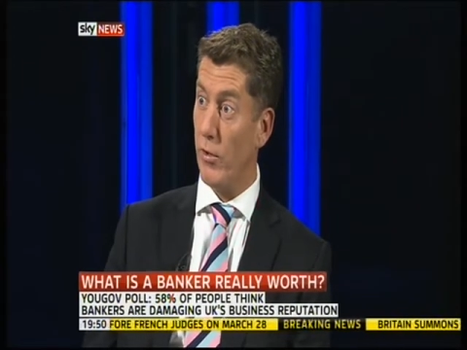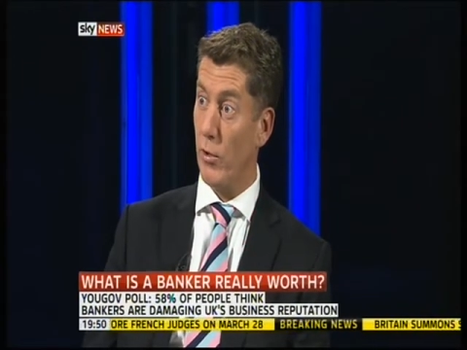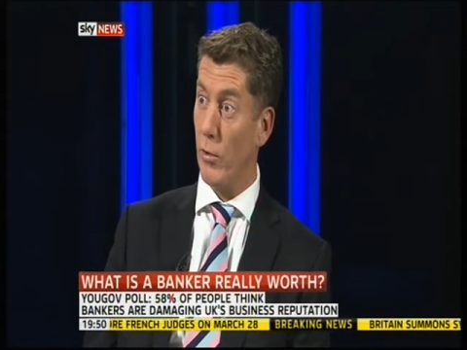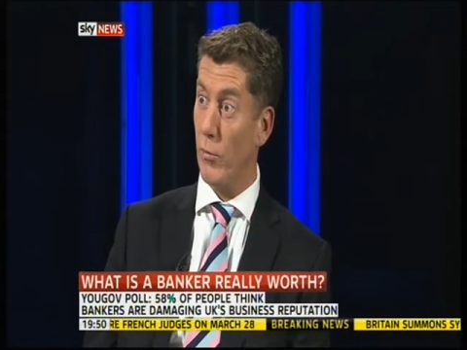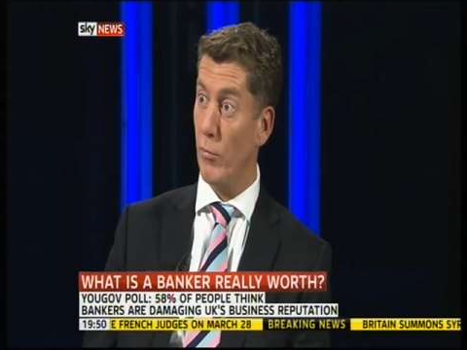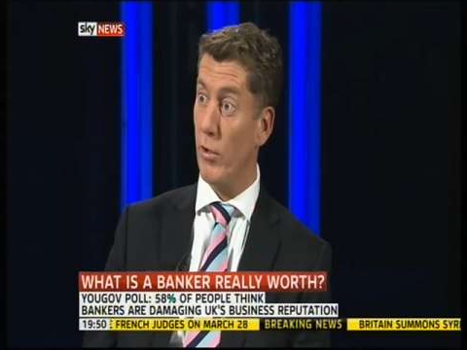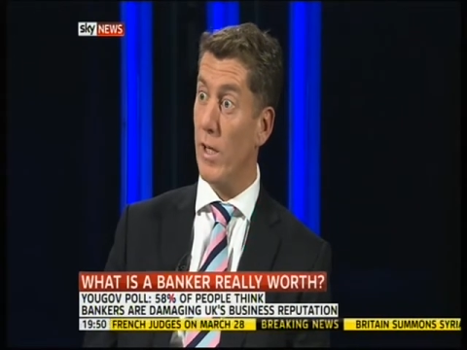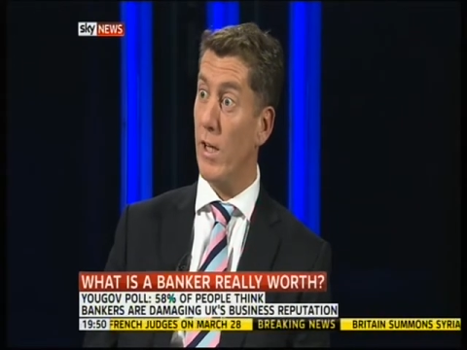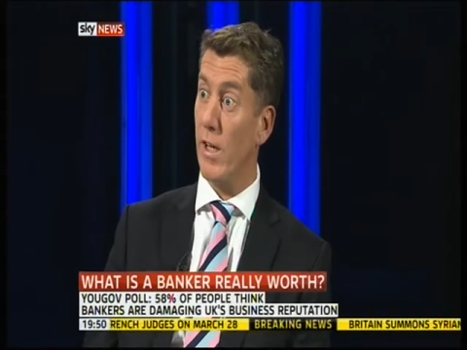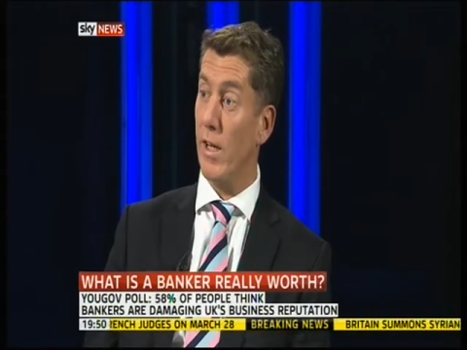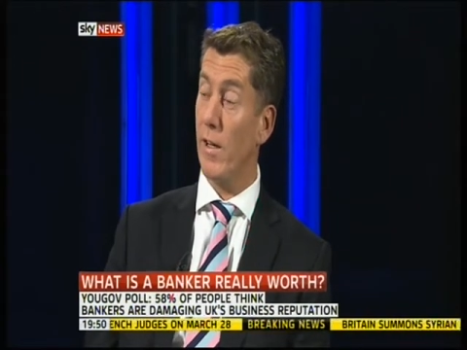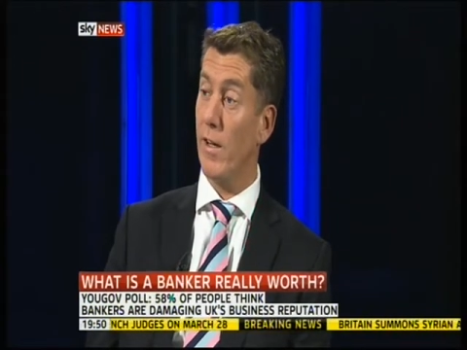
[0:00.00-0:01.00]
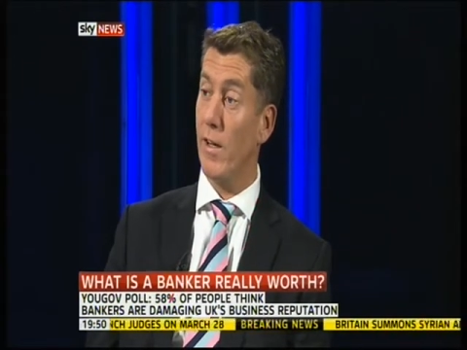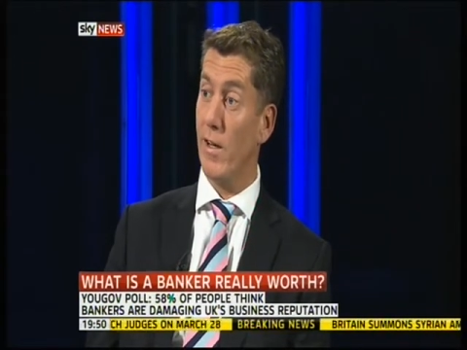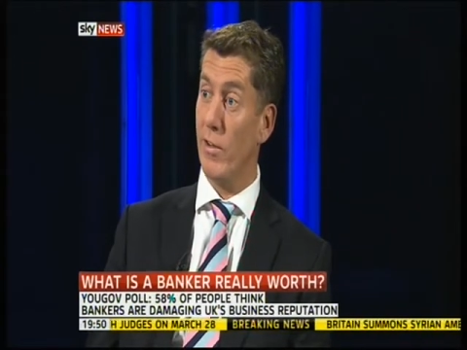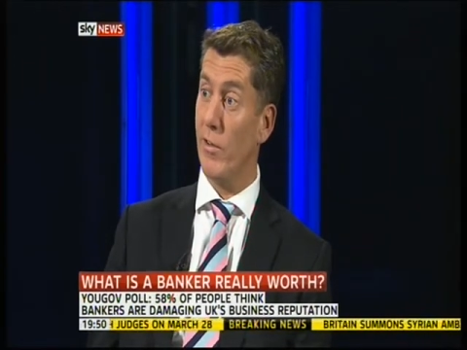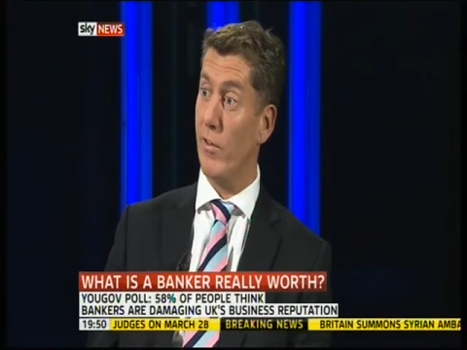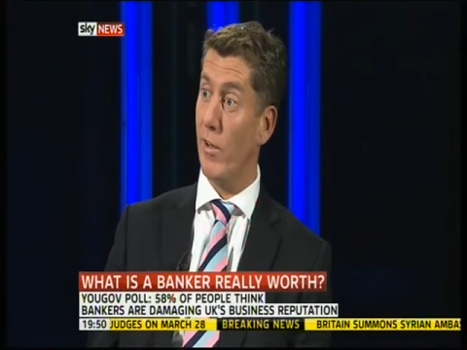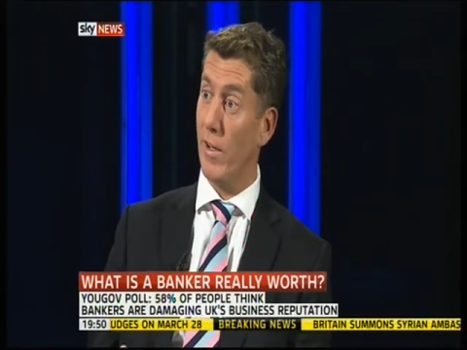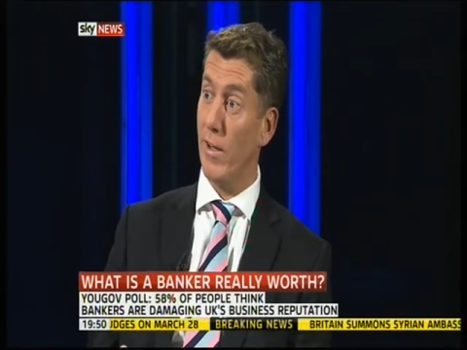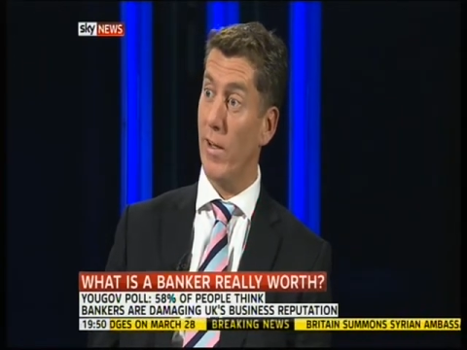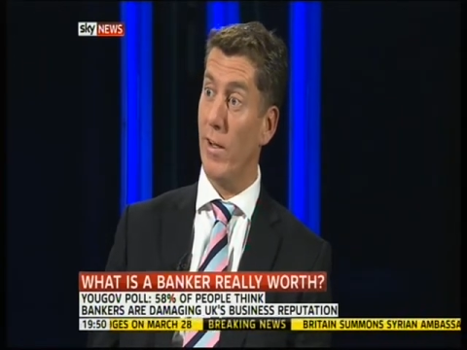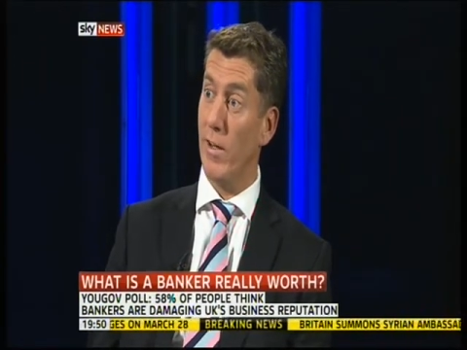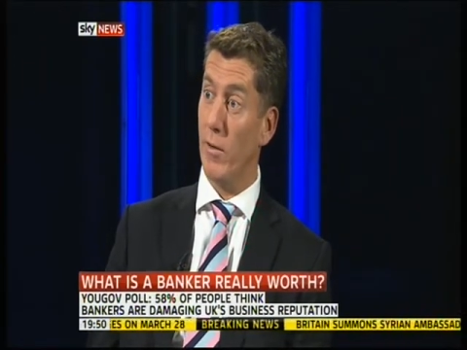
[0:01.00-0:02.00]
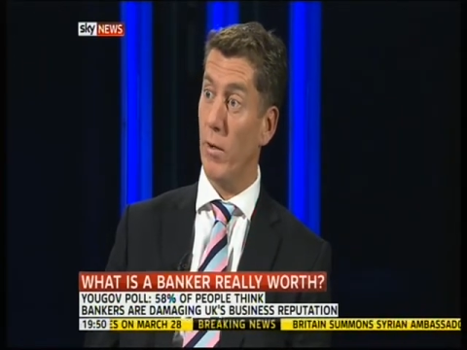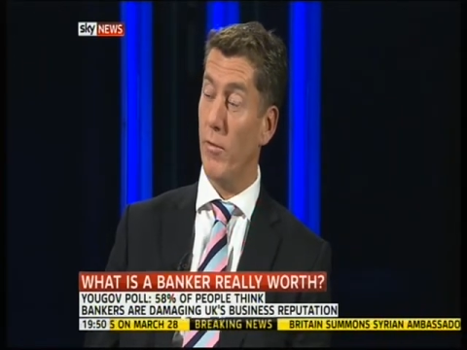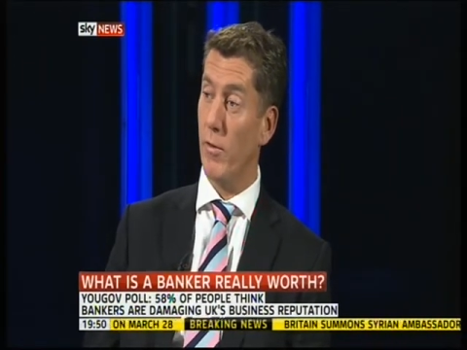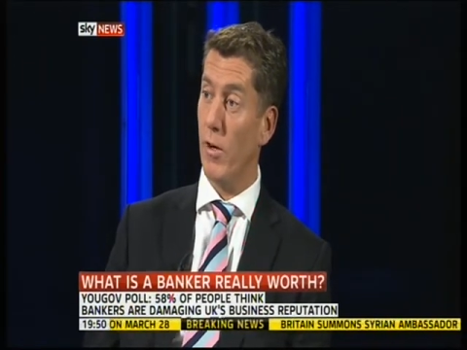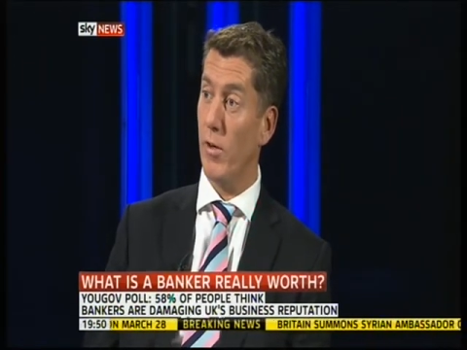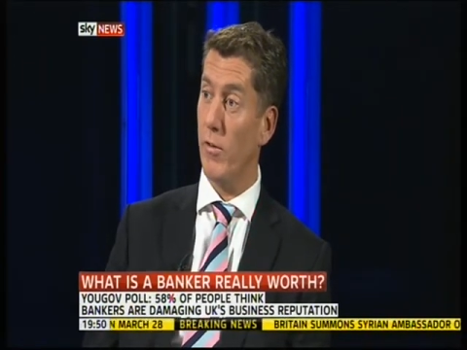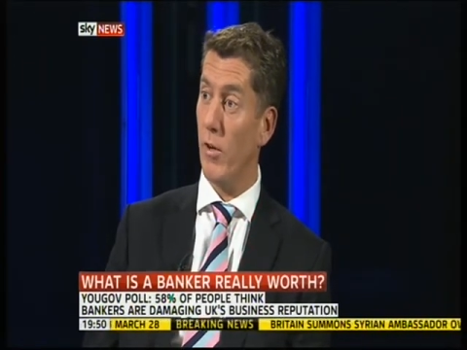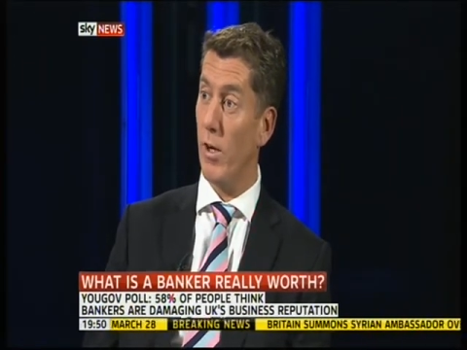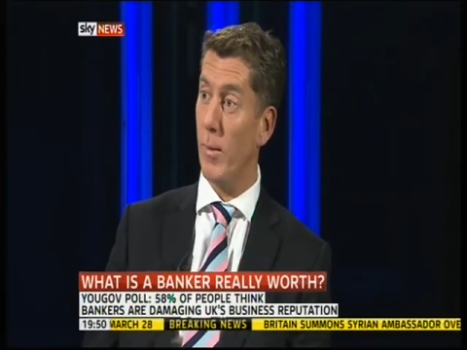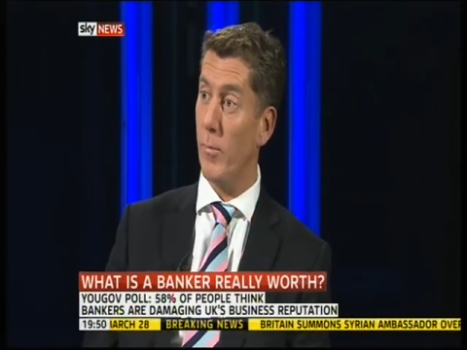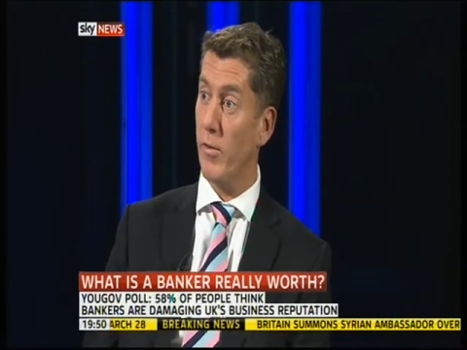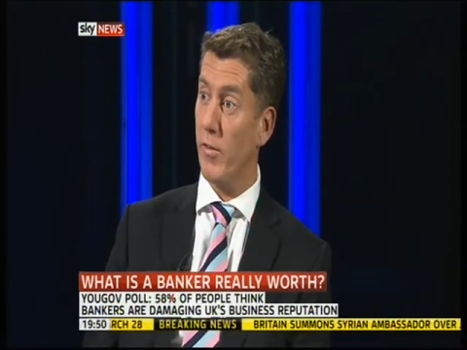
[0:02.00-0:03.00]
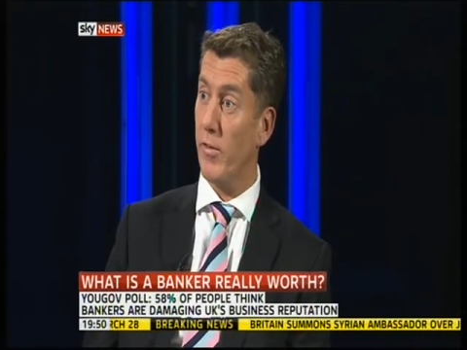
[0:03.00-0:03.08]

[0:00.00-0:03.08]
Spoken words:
who really is a hero for our times in the